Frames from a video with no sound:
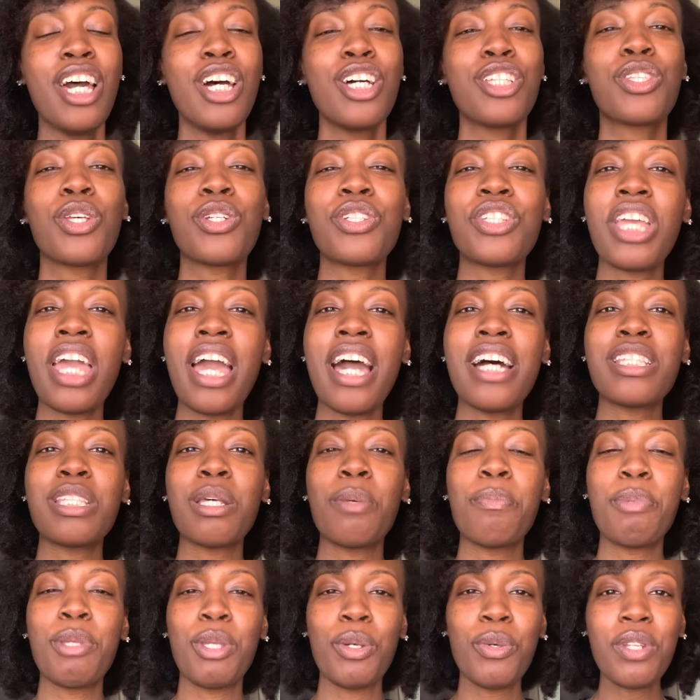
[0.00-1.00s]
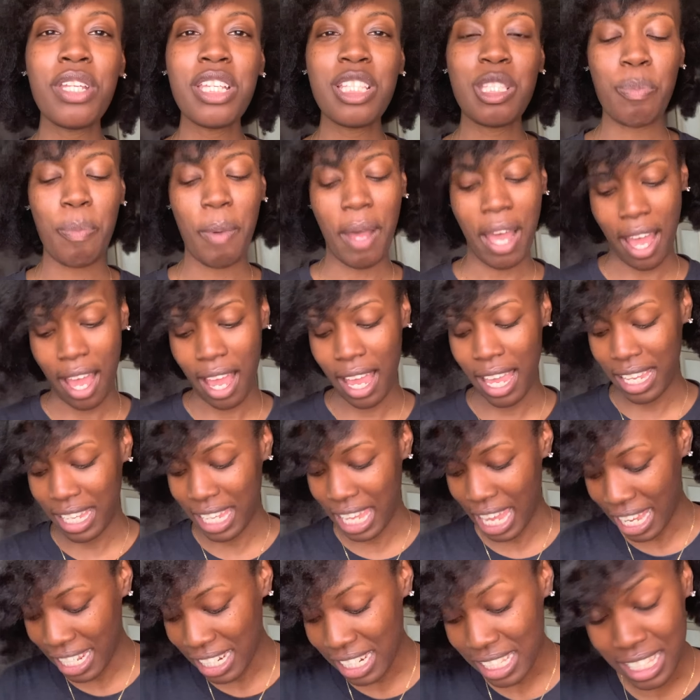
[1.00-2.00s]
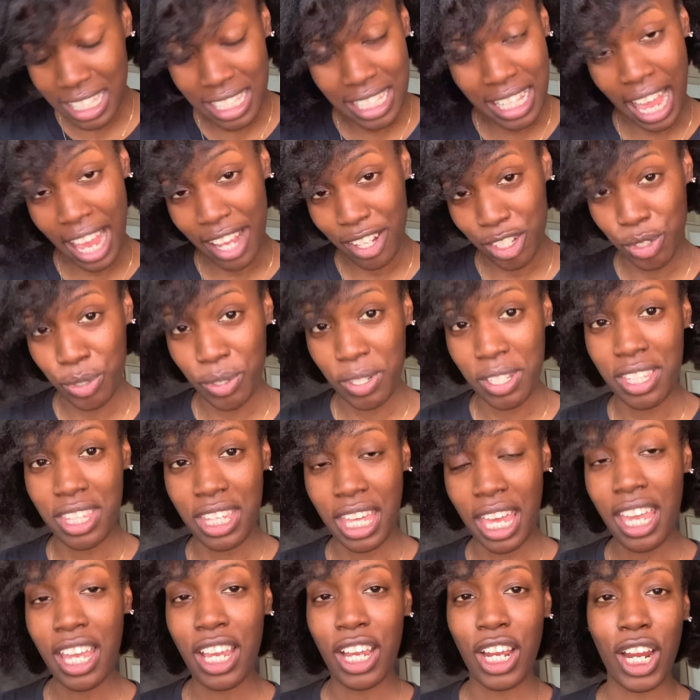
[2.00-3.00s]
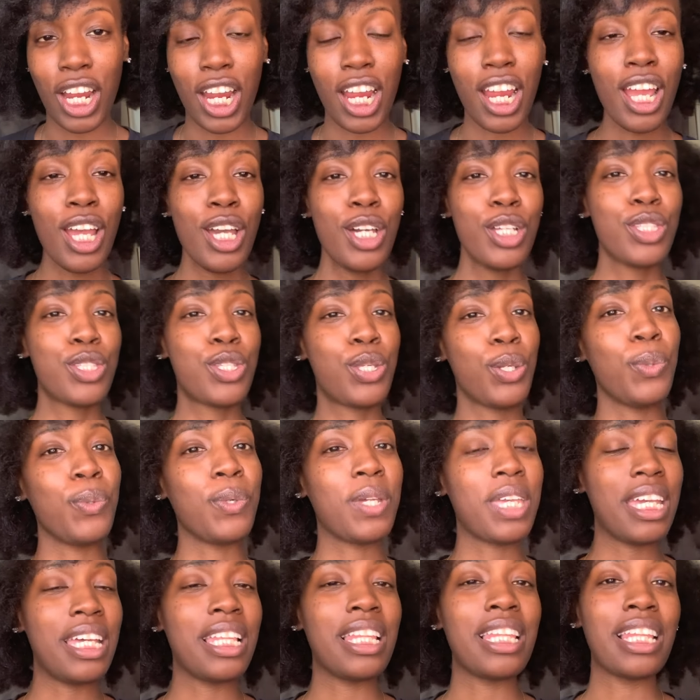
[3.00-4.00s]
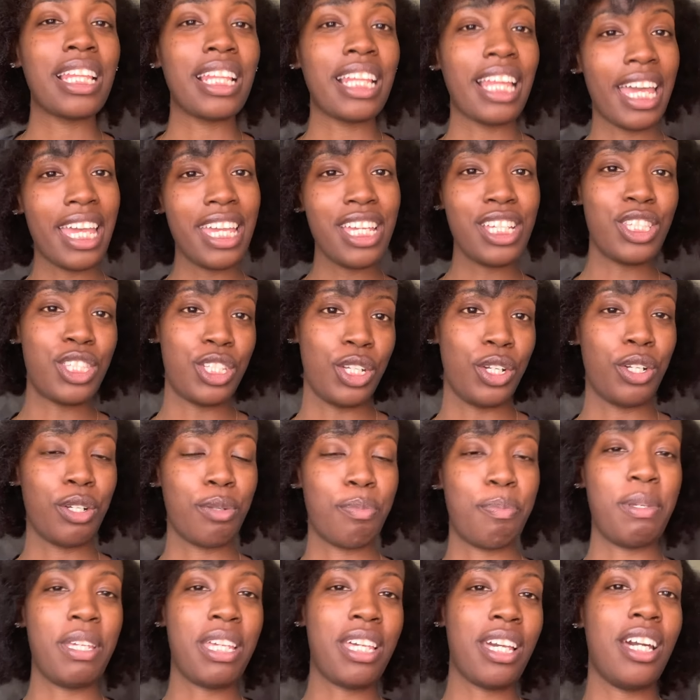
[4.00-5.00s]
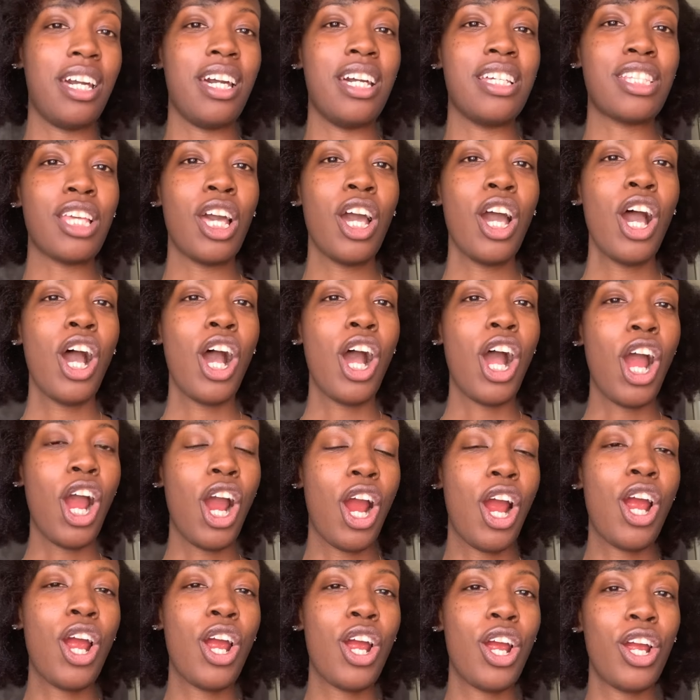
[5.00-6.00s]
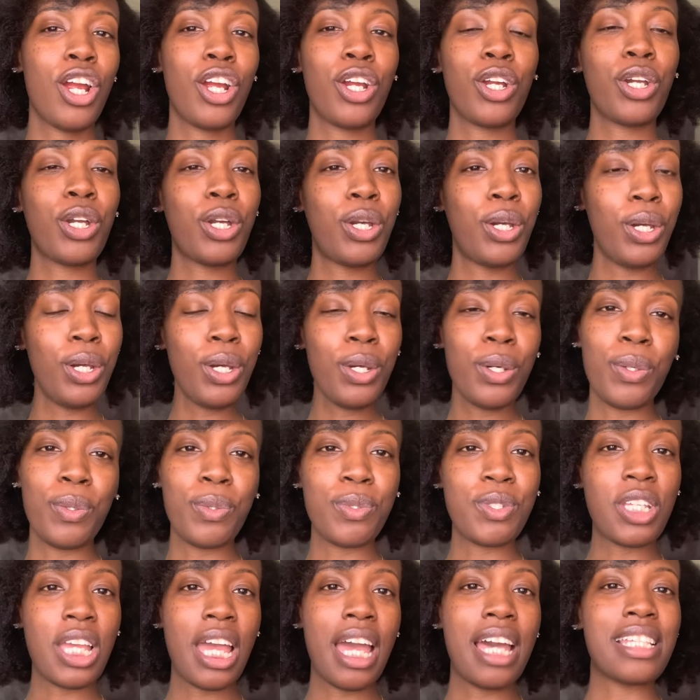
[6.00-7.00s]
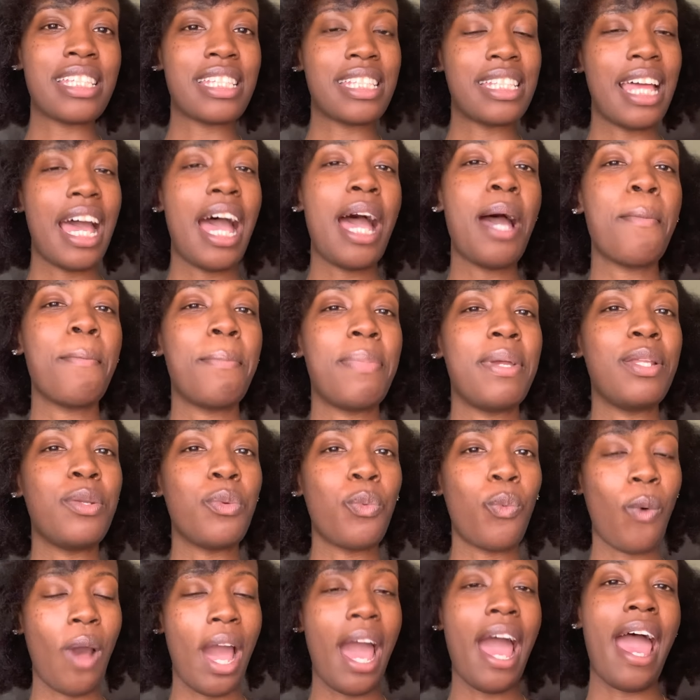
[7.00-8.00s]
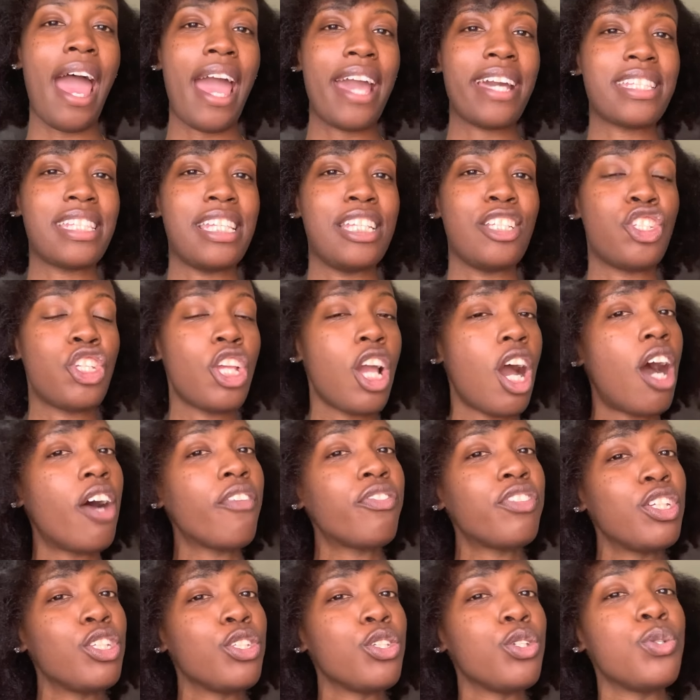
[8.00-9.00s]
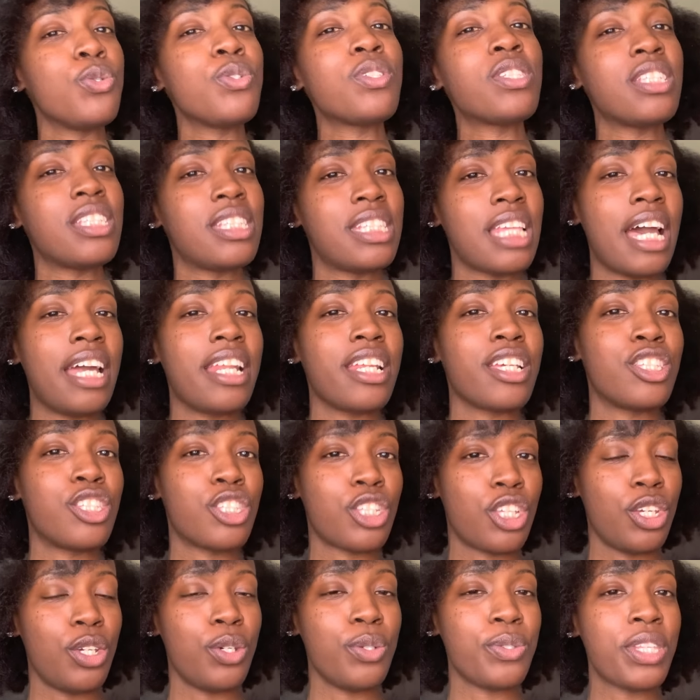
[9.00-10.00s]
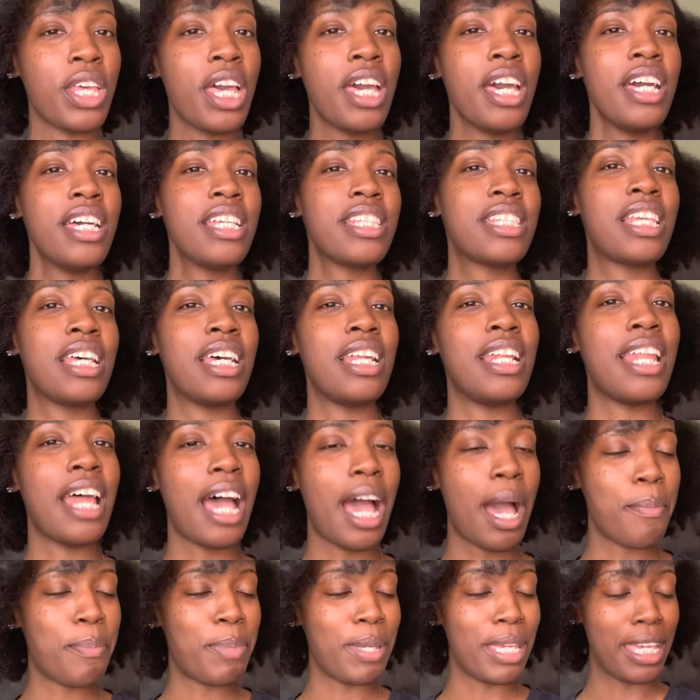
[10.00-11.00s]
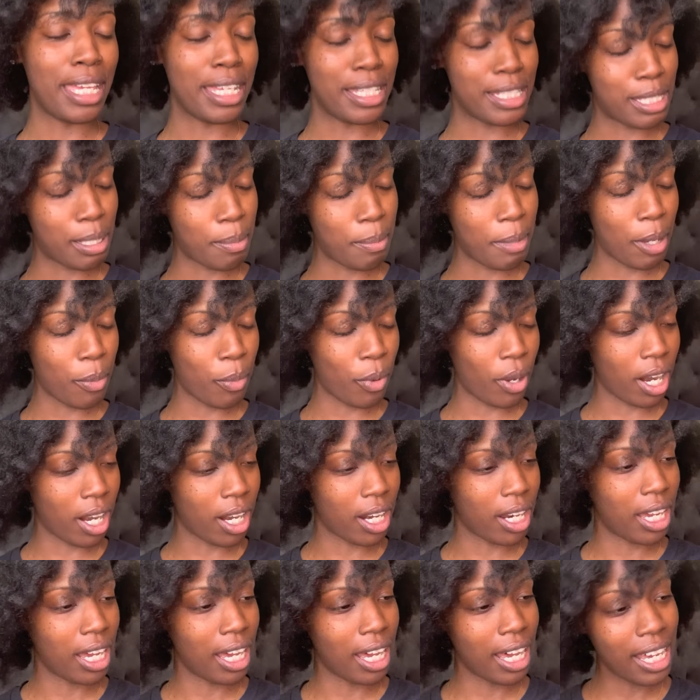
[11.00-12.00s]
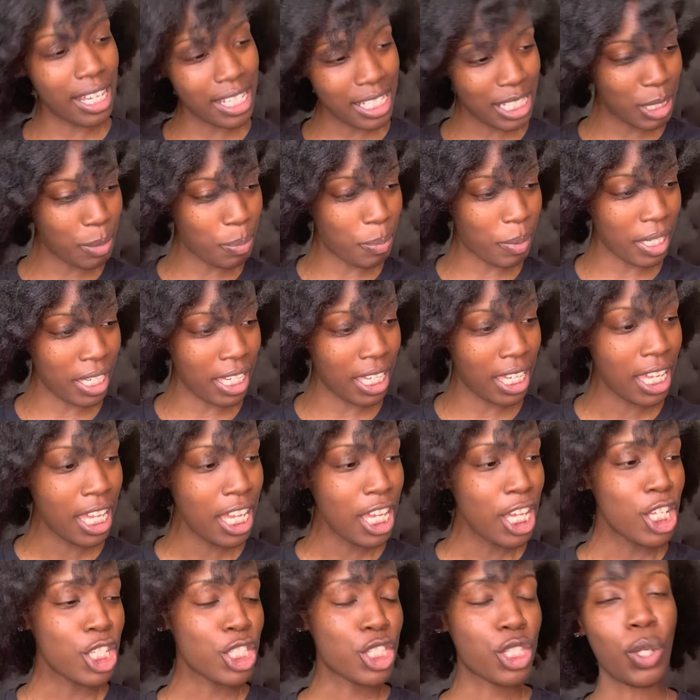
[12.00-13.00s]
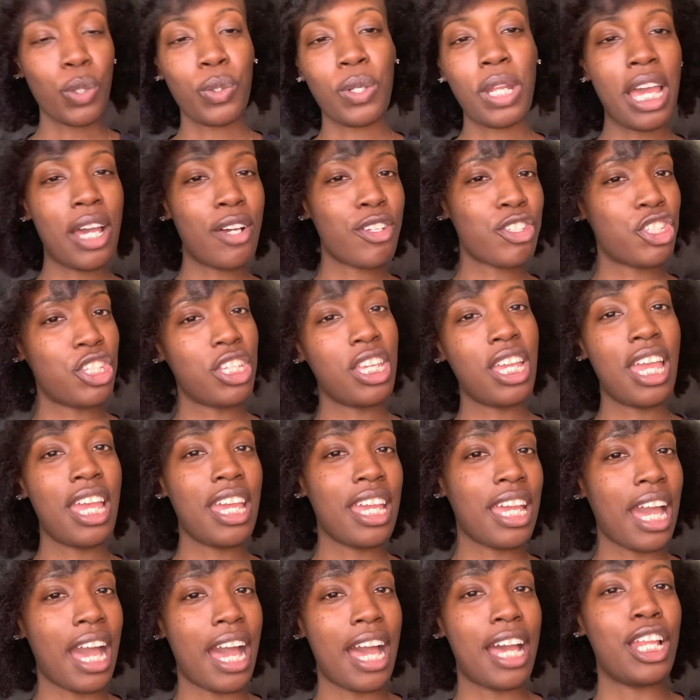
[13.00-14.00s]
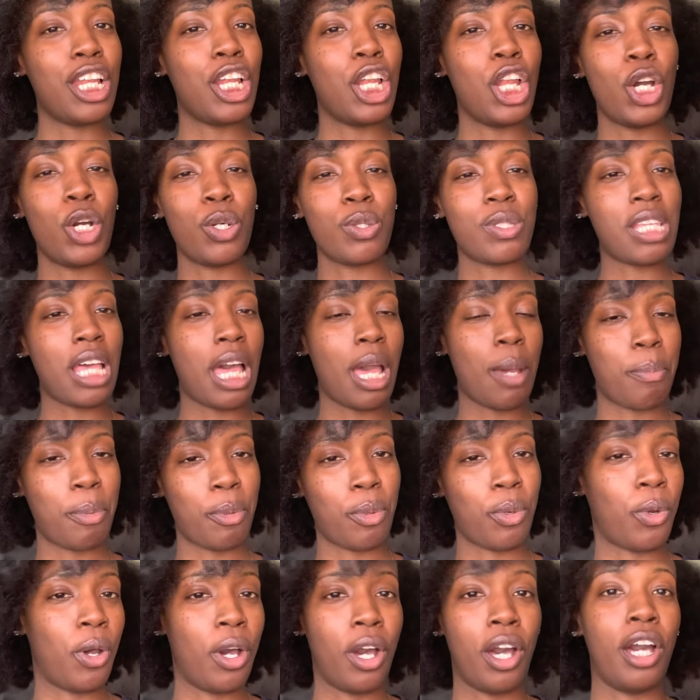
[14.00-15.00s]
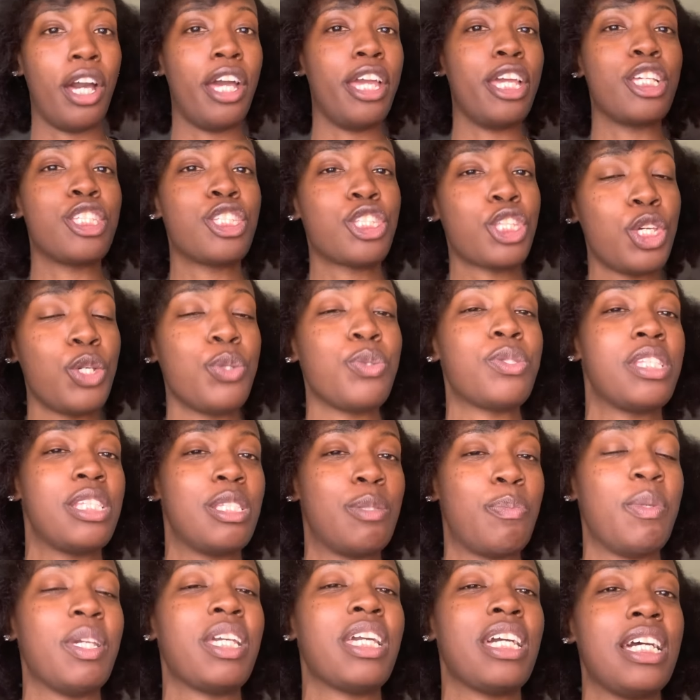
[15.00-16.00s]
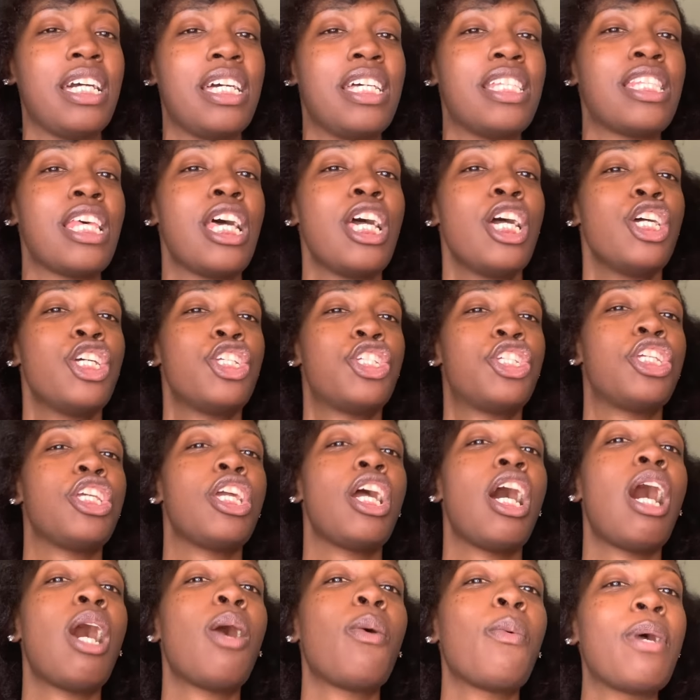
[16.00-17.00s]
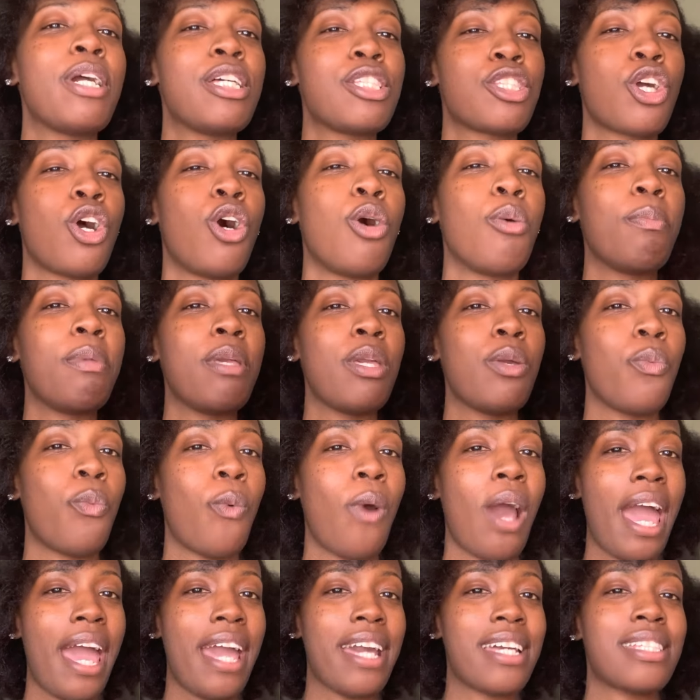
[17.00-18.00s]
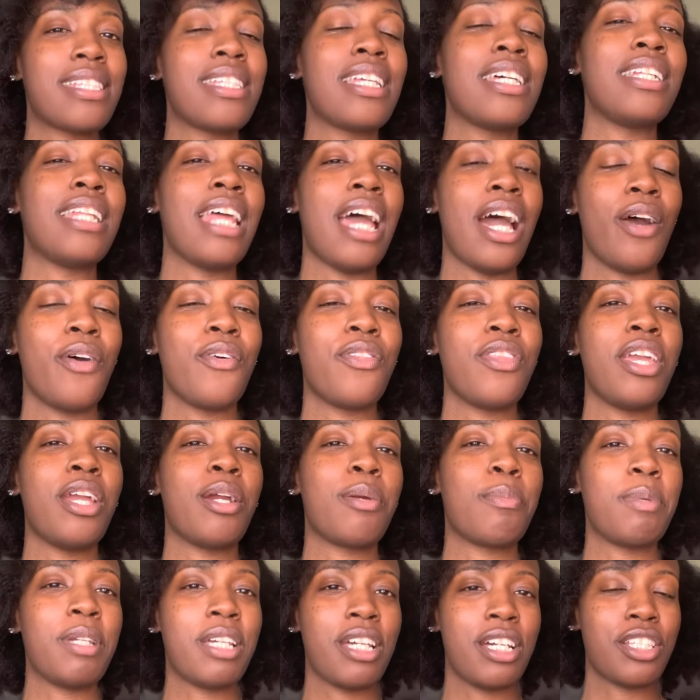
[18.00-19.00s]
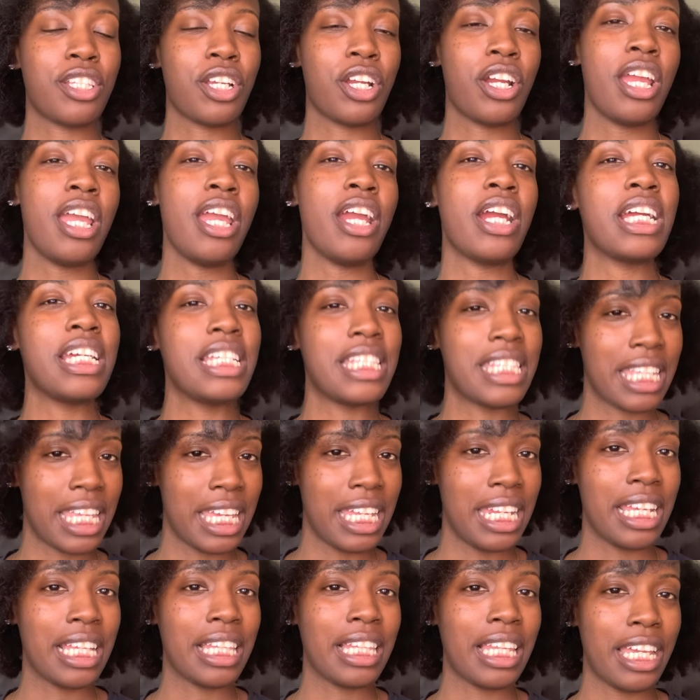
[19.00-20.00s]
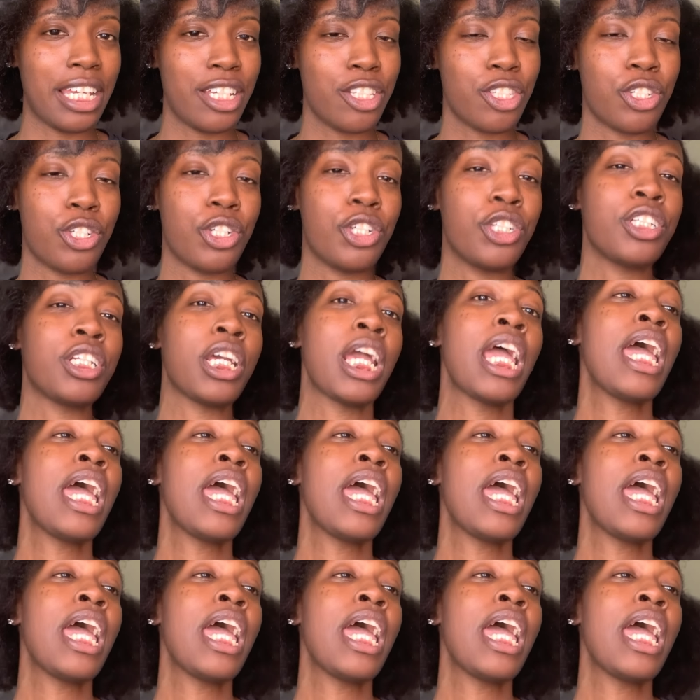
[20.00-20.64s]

So she has a beauty spa, and Candace is actually there to get lasered because her cooch has not been waxed, and she often uses that excuse to not be intimate with her husband. So now she ain't got no type of excuses because she always gonna be waxed down there because her hair is getting lasered.